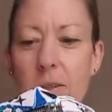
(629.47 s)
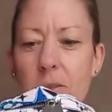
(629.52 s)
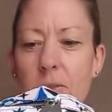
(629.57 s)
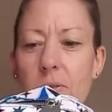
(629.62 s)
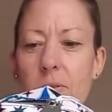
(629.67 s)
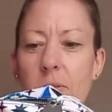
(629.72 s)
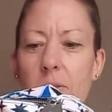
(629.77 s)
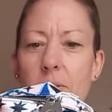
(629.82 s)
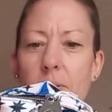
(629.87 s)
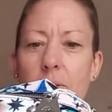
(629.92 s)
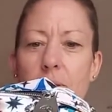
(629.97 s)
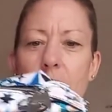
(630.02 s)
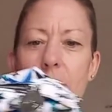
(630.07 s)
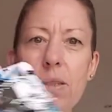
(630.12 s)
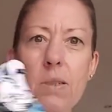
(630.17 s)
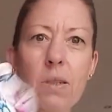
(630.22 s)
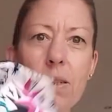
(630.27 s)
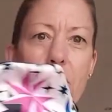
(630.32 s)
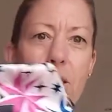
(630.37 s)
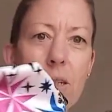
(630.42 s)
just thought, oh,
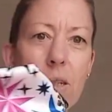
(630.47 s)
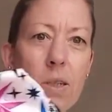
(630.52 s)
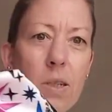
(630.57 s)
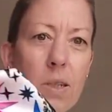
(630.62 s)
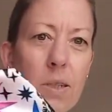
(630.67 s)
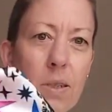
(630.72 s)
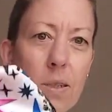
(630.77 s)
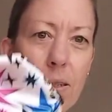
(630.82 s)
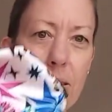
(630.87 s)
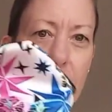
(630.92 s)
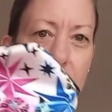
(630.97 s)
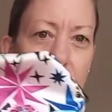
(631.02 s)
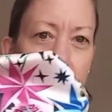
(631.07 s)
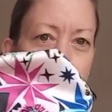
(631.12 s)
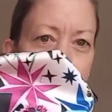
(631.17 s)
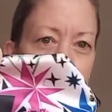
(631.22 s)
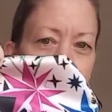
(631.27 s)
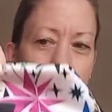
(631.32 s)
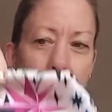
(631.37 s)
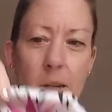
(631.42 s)
that's such a nice
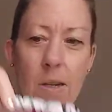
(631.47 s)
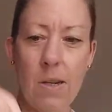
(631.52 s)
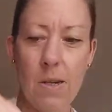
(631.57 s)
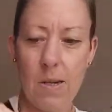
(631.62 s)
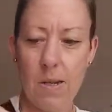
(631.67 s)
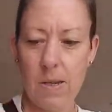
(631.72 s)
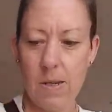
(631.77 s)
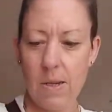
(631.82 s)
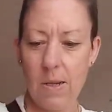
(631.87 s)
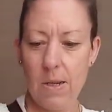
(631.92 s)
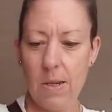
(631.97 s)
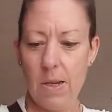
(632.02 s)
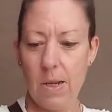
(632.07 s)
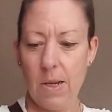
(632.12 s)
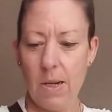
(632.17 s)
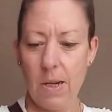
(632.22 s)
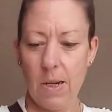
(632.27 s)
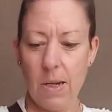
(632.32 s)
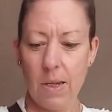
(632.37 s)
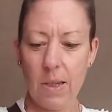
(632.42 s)
design.
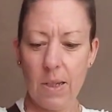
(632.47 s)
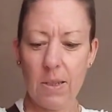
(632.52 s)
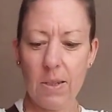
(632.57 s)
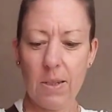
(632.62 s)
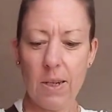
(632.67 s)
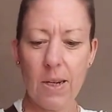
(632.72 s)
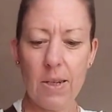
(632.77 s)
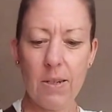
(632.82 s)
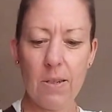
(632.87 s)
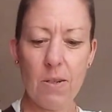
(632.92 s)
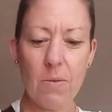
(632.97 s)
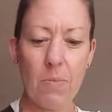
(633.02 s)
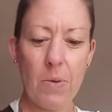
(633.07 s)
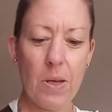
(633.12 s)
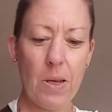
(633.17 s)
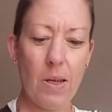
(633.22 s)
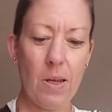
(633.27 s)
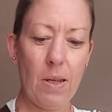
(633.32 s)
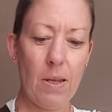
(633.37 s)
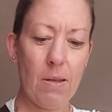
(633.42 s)
And these tend to
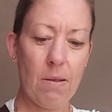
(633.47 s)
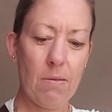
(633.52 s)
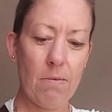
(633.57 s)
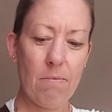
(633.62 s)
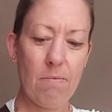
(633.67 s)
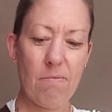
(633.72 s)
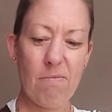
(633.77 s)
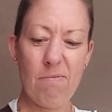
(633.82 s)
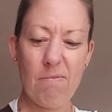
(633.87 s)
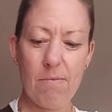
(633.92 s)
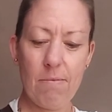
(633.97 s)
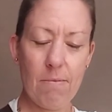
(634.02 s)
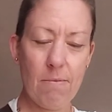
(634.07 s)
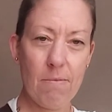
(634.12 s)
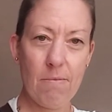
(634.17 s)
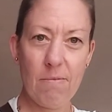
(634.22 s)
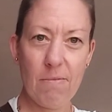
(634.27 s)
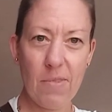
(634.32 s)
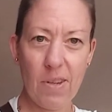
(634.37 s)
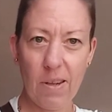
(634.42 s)
be,
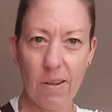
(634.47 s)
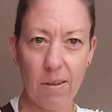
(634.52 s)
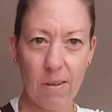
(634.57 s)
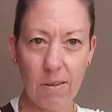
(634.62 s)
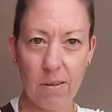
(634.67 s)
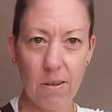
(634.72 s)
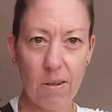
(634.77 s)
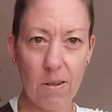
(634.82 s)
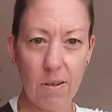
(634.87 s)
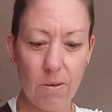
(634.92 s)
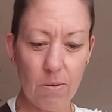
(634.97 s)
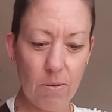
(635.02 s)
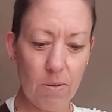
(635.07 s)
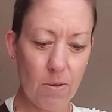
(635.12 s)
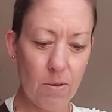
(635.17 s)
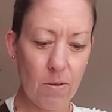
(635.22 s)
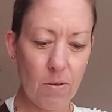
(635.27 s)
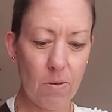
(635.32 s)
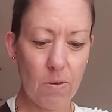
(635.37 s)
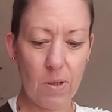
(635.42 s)
yeah,
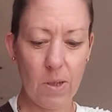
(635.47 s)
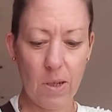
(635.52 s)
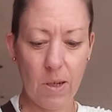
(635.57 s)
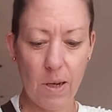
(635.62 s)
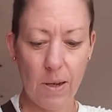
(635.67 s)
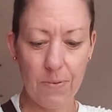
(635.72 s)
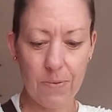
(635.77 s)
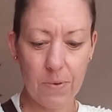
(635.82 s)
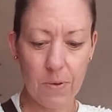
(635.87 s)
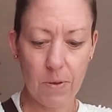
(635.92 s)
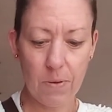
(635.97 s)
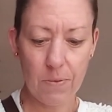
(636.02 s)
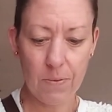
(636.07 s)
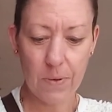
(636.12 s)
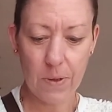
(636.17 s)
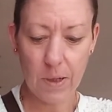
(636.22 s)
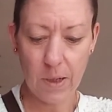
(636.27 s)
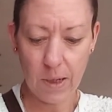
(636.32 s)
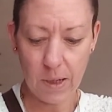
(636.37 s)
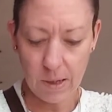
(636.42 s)
unused or, you know, left on the
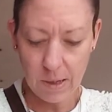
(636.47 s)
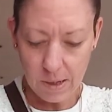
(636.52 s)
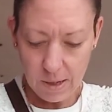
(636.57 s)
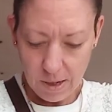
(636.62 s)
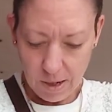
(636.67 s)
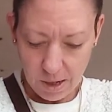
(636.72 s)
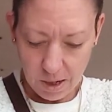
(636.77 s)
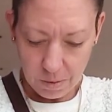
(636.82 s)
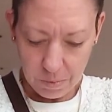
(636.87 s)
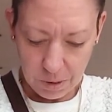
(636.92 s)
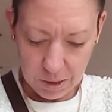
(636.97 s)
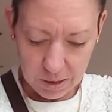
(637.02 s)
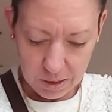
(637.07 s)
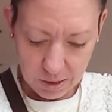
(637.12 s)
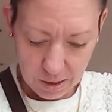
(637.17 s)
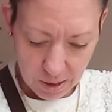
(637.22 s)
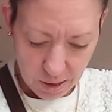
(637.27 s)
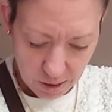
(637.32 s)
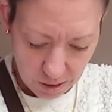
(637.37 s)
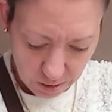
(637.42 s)
flight. I imagine
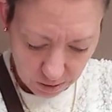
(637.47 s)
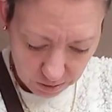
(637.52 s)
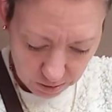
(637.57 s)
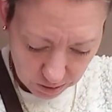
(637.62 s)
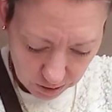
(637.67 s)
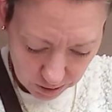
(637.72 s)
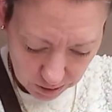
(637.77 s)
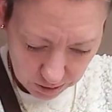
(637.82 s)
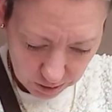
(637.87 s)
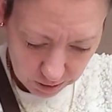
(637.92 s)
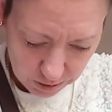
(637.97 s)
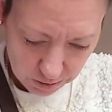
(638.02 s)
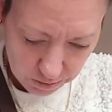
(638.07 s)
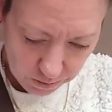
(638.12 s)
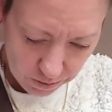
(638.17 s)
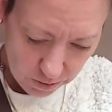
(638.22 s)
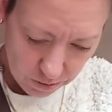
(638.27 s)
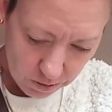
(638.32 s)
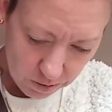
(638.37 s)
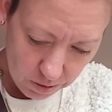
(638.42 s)
the air hostesses
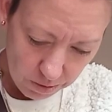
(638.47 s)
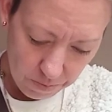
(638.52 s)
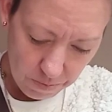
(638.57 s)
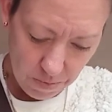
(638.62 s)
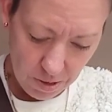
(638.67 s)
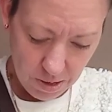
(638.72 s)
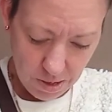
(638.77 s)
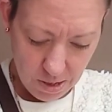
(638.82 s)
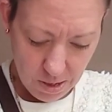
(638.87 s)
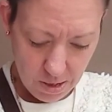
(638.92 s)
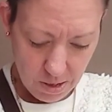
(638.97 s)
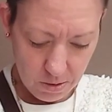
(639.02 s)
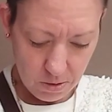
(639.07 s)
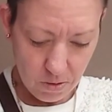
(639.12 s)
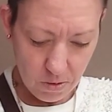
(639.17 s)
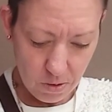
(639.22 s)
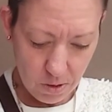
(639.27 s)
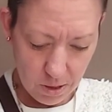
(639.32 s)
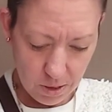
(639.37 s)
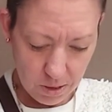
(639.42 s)
flog them. It's
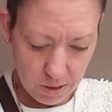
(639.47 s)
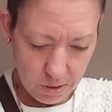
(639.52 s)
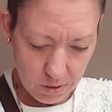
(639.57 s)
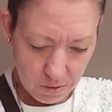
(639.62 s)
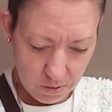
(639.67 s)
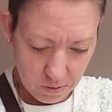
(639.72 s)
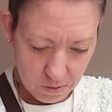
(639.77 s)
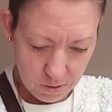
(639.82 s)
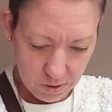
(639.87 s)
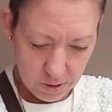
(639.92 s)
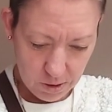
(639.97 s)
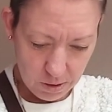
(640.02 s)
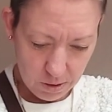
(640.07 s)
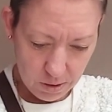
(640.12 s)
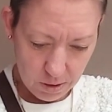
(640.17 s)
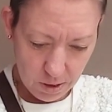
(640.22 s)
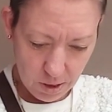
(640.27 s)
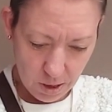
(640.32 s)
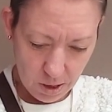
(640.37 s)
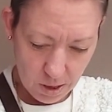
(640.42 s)
not got
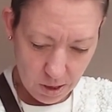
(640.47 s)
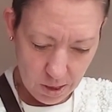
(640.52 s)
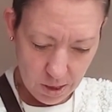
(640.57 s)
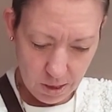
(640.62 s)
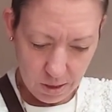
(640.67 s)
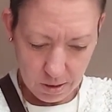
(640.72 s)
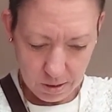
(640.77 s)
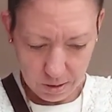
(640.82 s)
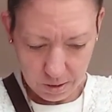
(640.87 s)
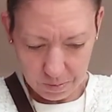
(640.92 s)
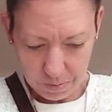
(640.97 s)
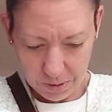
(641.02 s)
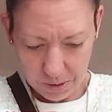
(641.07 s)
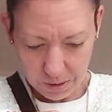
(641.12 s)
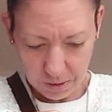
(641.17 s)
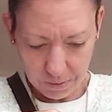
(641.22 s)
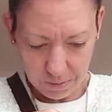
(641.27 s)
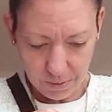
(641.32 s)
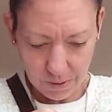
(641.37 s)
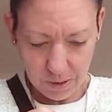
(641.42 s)
its innards, but
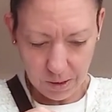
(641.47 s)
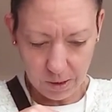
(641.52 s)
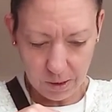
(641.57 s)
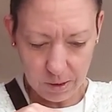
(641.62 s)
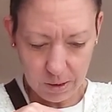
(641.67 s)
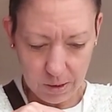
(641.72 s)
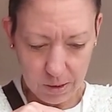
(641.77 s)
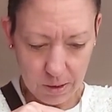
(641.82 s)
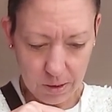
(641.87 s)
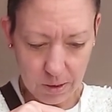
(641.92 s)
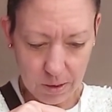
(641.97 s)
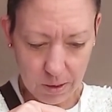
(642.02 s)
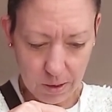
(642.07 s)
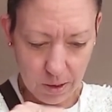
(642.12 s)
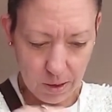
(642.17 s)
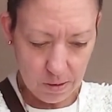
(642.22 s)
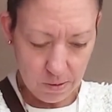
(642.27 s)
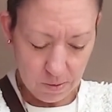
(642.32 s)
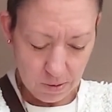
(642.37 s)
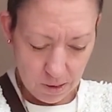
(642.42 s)
that's fine, because I just
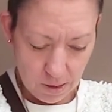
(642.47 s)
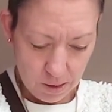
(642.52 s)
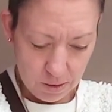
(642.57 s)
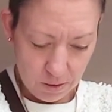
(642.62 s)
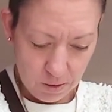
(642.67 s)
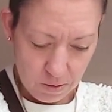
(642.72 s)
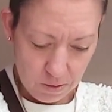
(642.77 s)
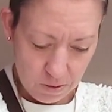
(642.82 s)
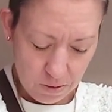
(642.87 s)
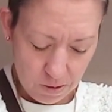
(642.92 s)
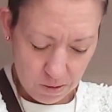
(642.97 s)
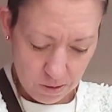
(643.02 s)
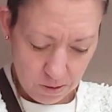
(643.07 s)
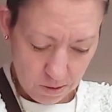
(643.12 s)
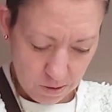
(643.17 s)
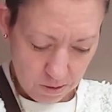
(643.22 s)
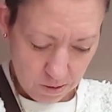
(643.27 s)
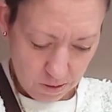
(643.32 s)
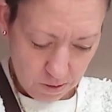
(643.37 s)
thought, oh, yeah, it's still got